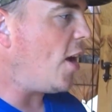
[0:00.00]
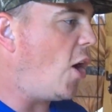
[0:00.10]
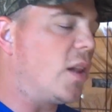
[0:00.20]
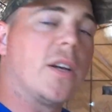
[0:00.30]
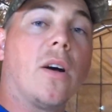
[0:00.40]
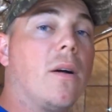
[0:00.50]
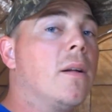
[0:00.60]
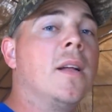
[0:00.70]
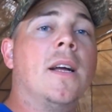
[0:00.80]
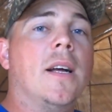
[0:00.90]
all in all,
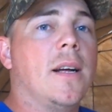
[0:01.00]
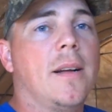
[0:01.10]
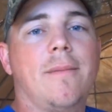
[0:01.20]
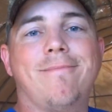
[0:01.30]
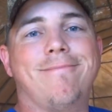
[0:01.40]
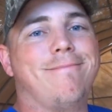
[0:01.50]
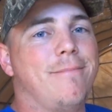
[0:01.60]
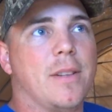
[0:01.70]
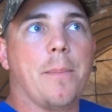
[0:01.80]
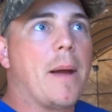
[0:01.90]

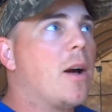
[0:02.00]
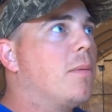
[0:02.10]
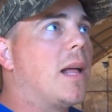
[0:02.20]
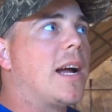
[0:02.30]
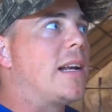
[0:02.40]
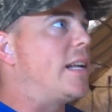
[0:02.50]
the Bale Blind